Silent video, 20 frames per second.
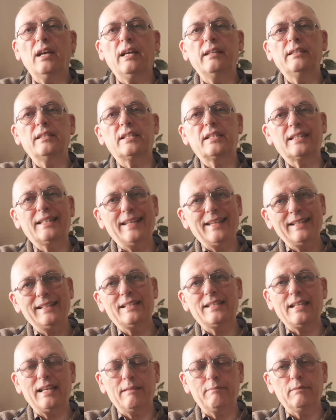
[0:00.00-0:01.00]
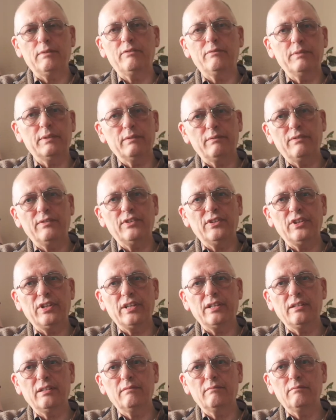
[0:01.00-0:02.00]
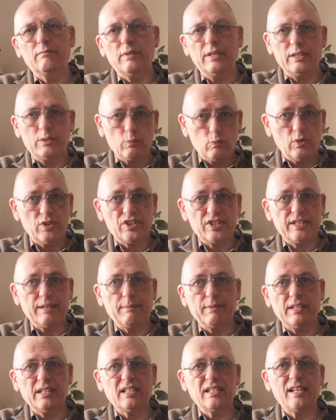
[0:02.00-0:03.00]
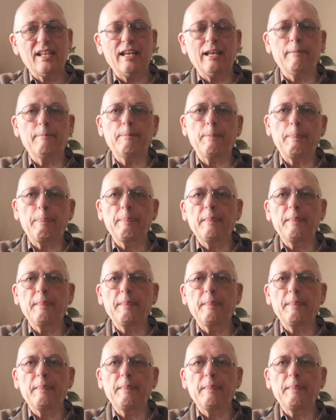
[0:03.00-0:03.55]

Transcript: and the scale type movement that we've already done, where it's 1 step at a time.